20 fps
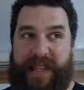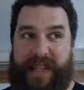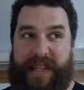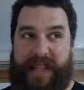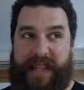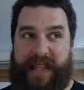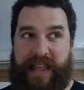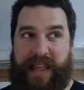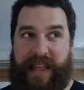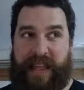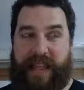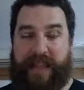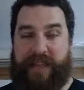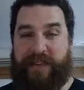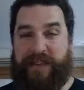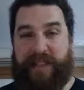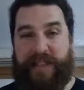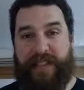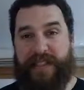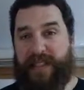then there
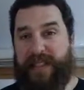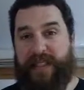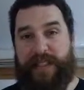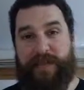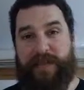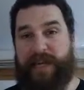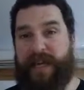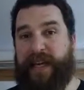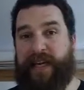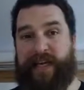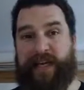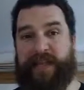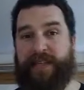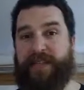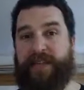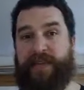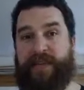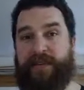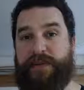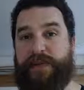doesn't need to be any
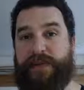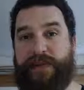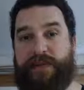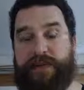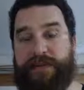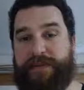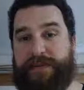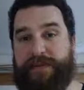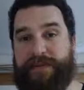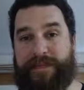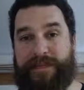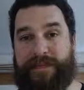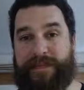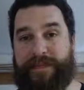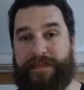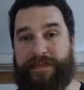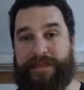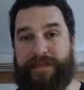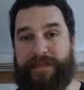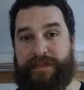excuse.
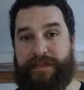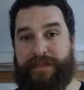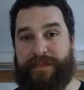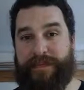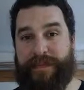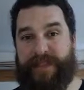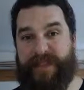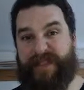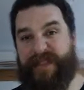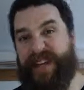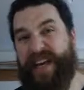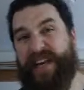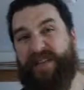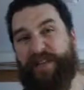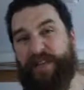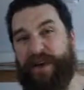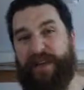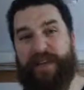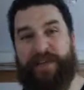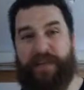So it's kind of
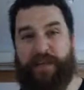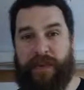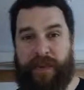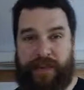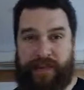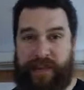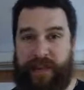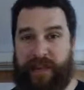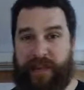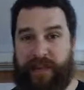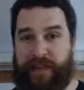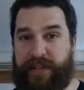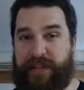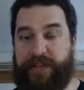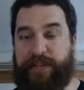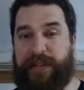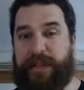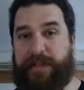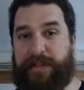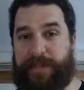irrelevant whether or not there is
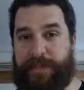one.